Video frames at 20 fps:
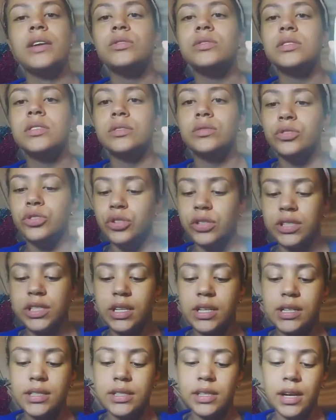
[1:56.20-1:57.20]
I used the
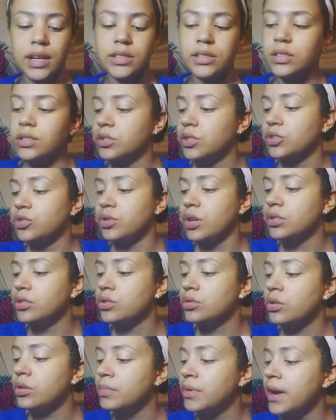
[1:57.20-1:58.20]
Neutrogena today. It's just a
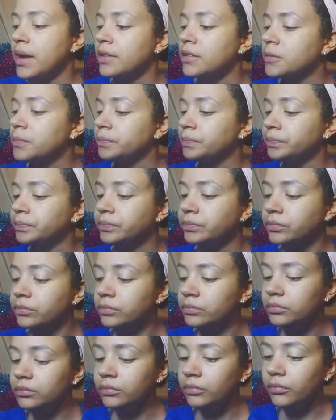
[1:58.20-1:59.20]
drugstore brand.
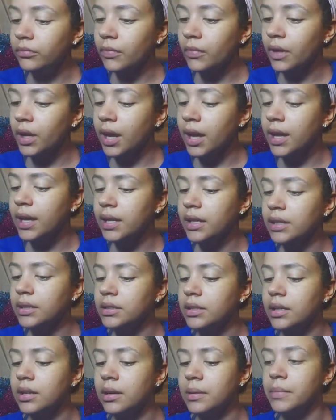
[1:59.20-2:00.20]

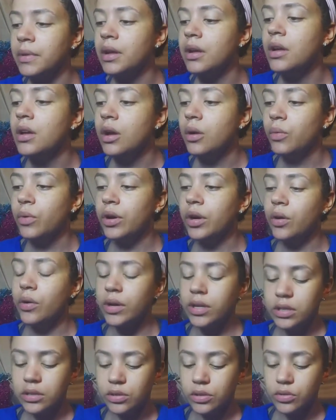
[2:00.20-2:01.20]
And we're
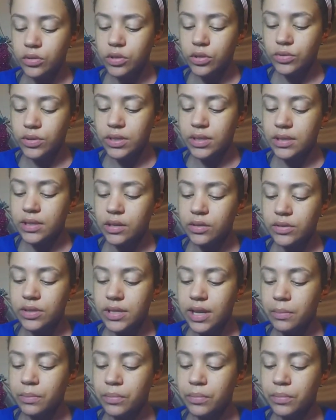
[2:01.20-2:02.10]
going to use this little